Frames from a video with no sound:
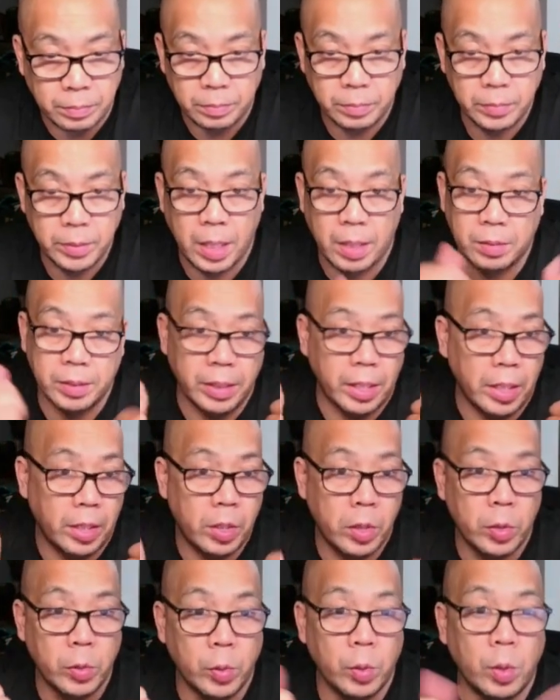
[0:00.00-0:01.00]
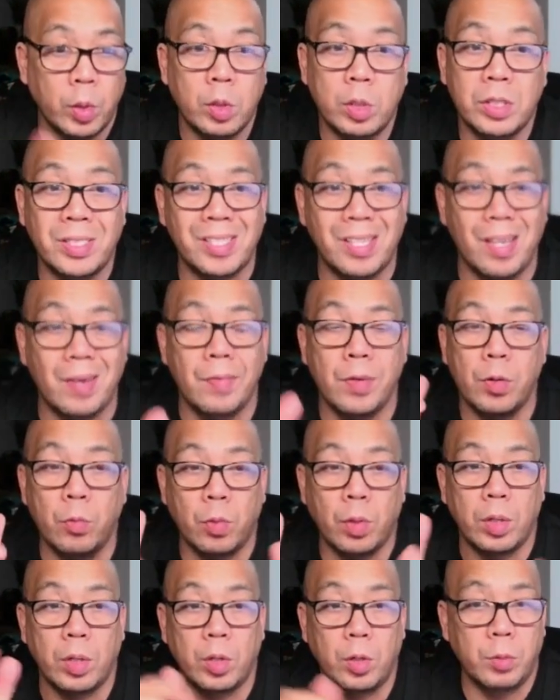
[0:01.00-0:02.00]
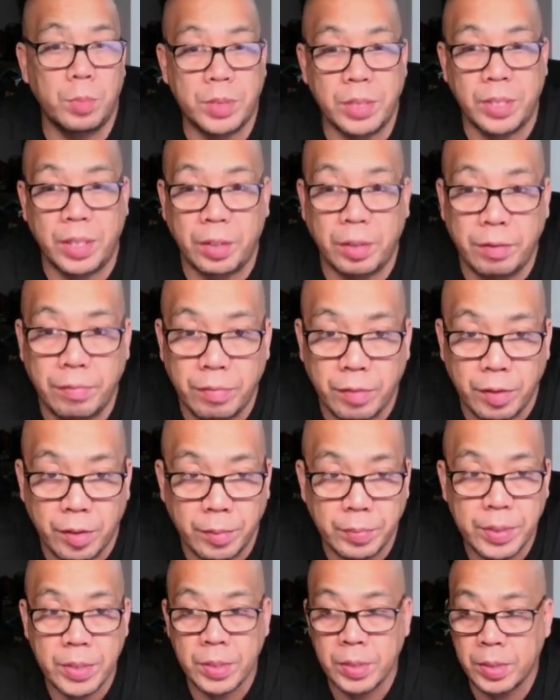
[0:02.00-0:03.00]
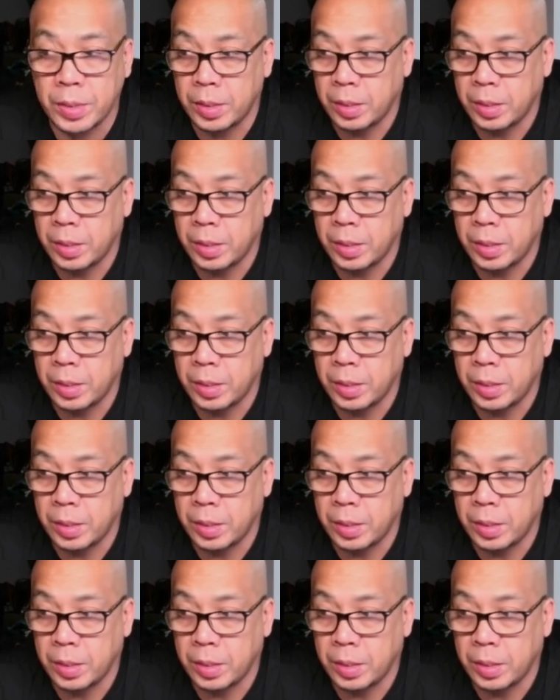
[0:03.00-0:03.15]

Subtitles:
I was like, cool, 7, 100% confirmed.